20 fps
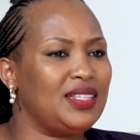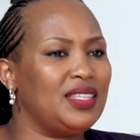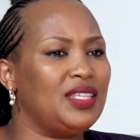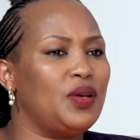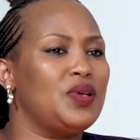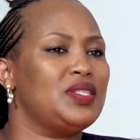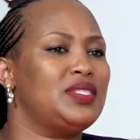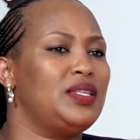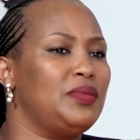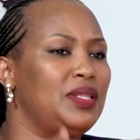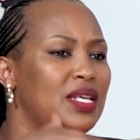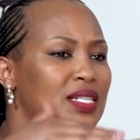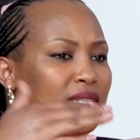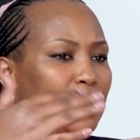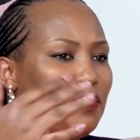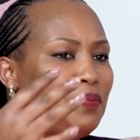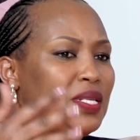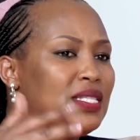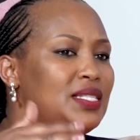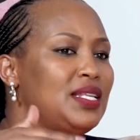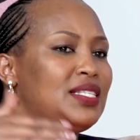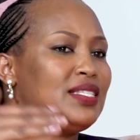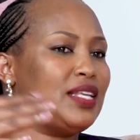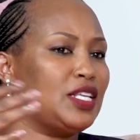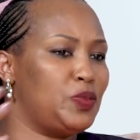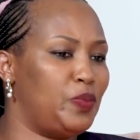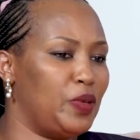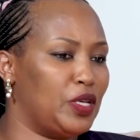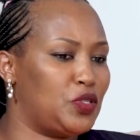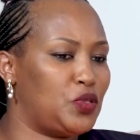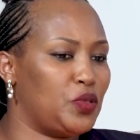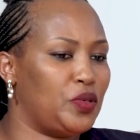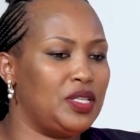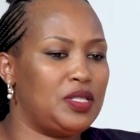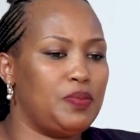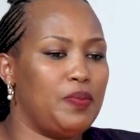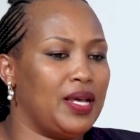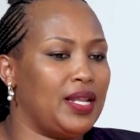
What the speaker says: there's a business aspect to it,